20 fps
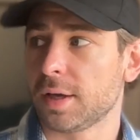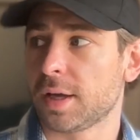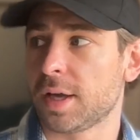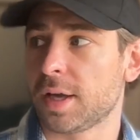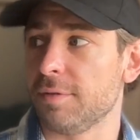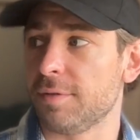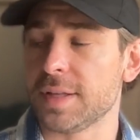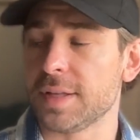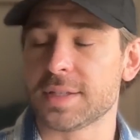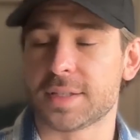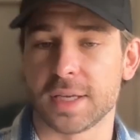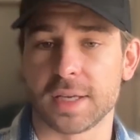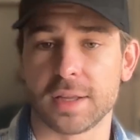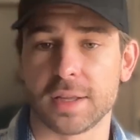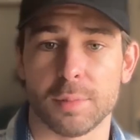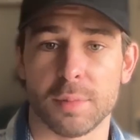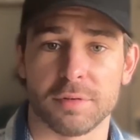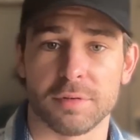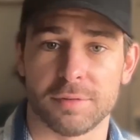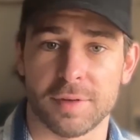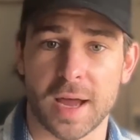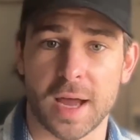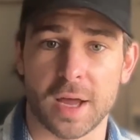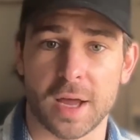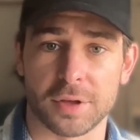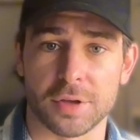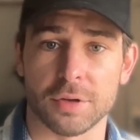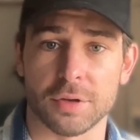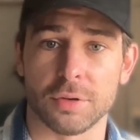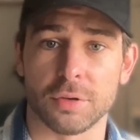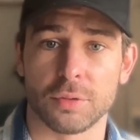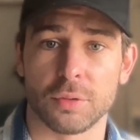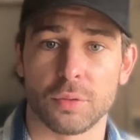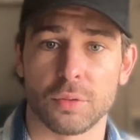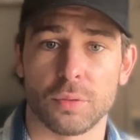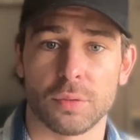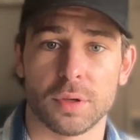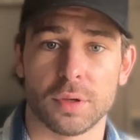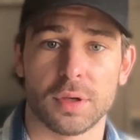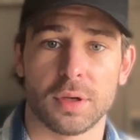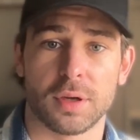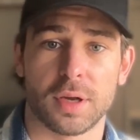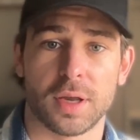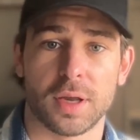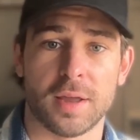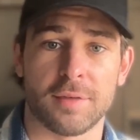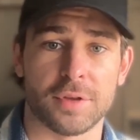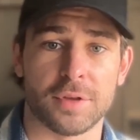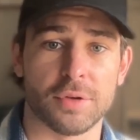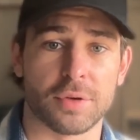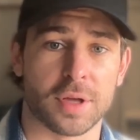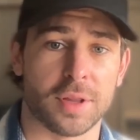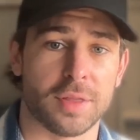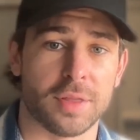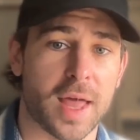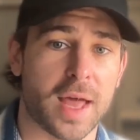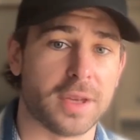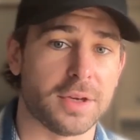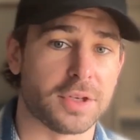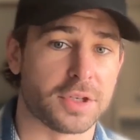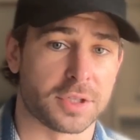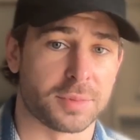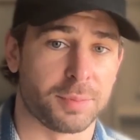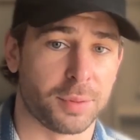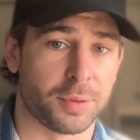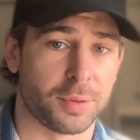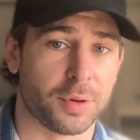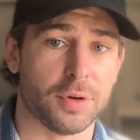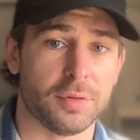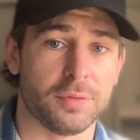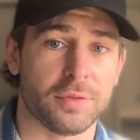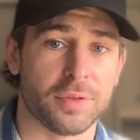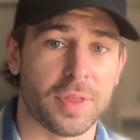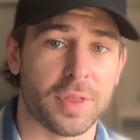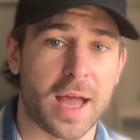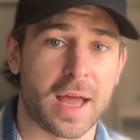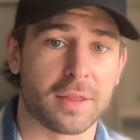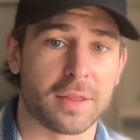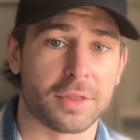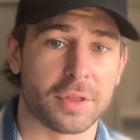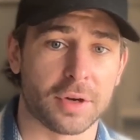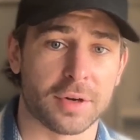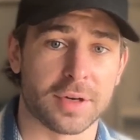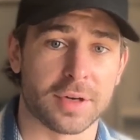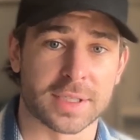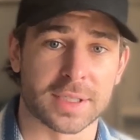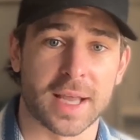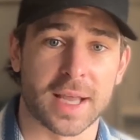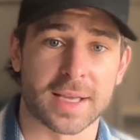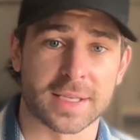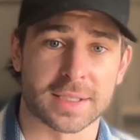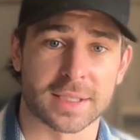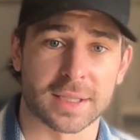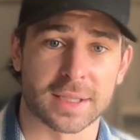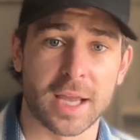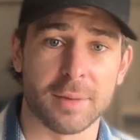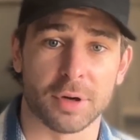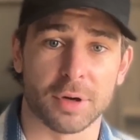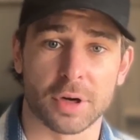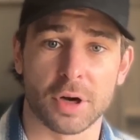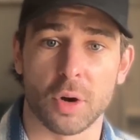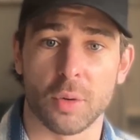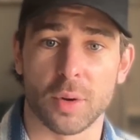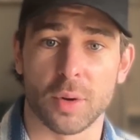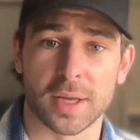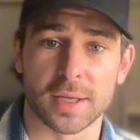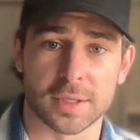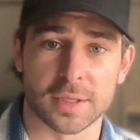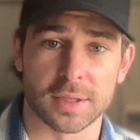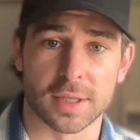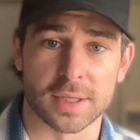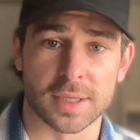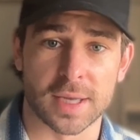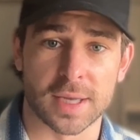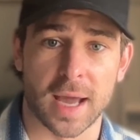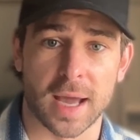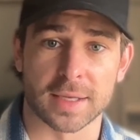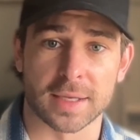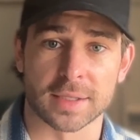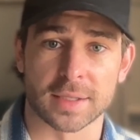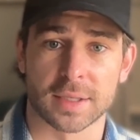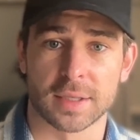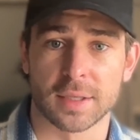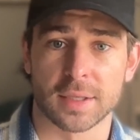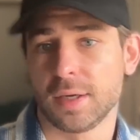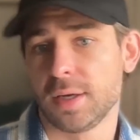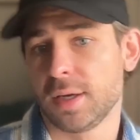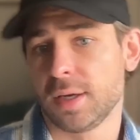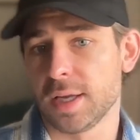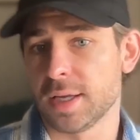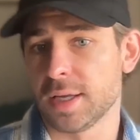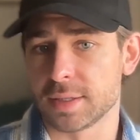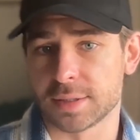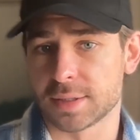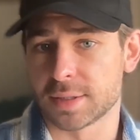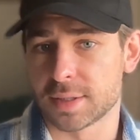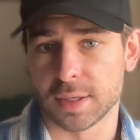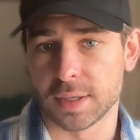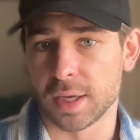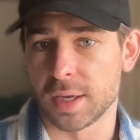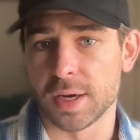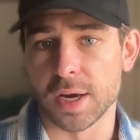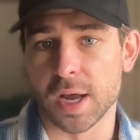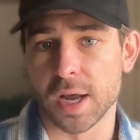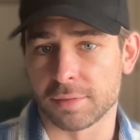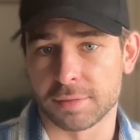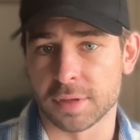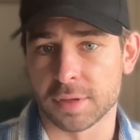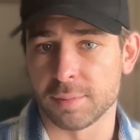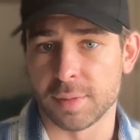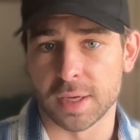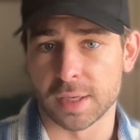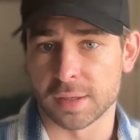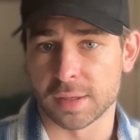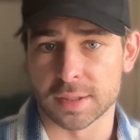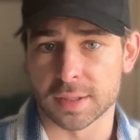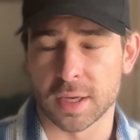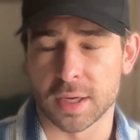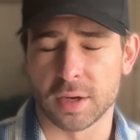convincing them of value, if you can then just prove that there is less labor going into the task, is enough to make this.